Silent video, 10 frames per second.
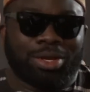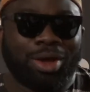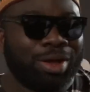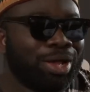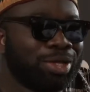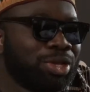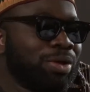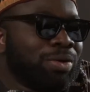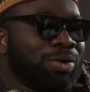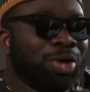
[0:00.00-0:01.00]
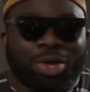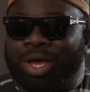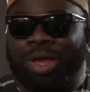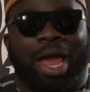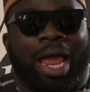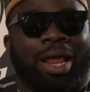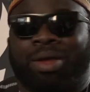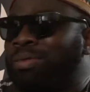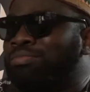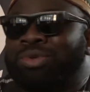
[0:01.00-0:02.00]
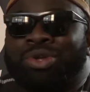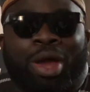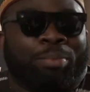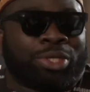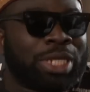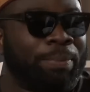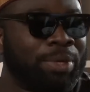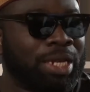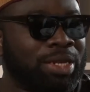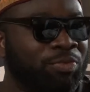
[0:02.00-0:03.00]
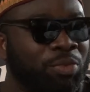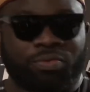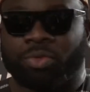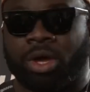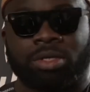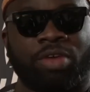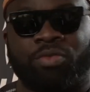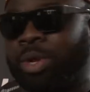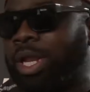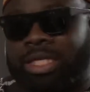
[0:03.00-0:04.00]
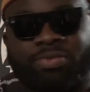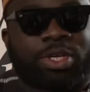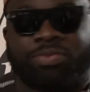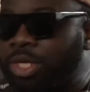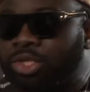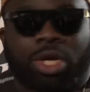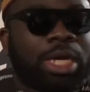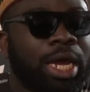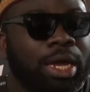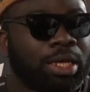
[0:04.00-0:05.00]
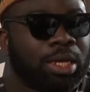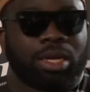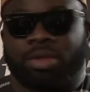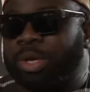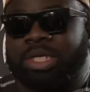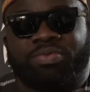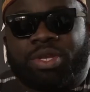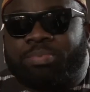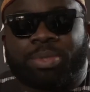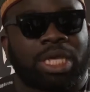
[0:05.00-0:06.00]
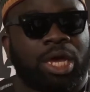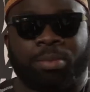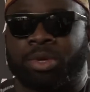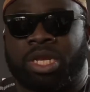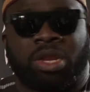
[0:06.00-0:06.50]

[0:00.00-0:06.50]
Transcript: You know, so uh, you know, I'm just happy that they've moved on. Everybody has forgiven each other. Everybody living in peace and harmony.